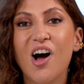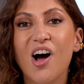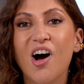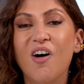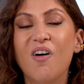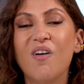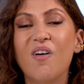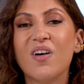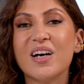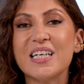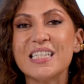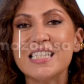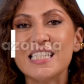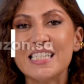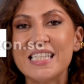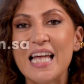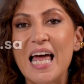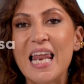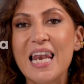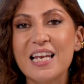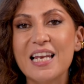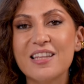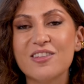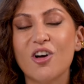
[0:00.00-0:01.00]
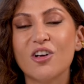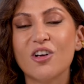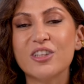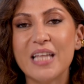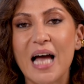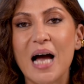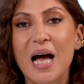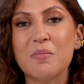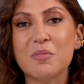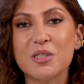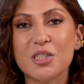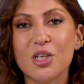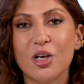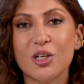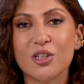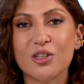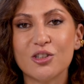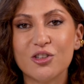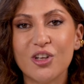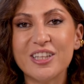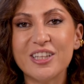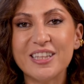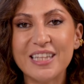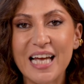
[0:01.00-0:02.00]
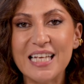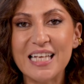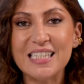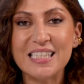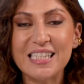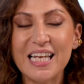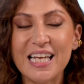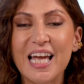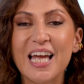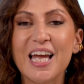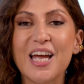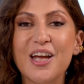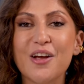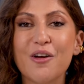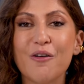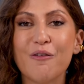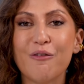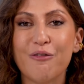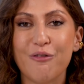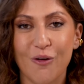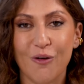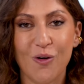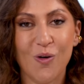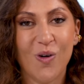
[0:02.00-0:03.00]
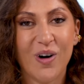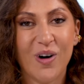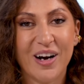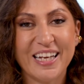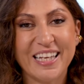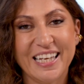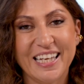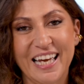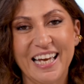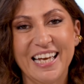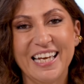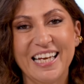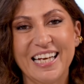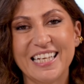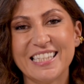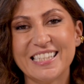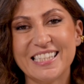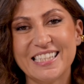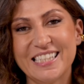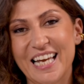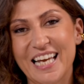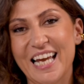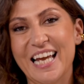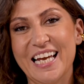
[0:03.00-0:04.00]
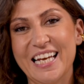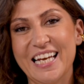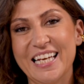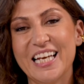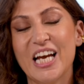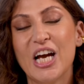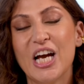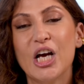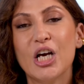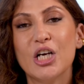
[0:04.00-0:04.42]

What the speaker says: or sell.amazon.sa for KSA.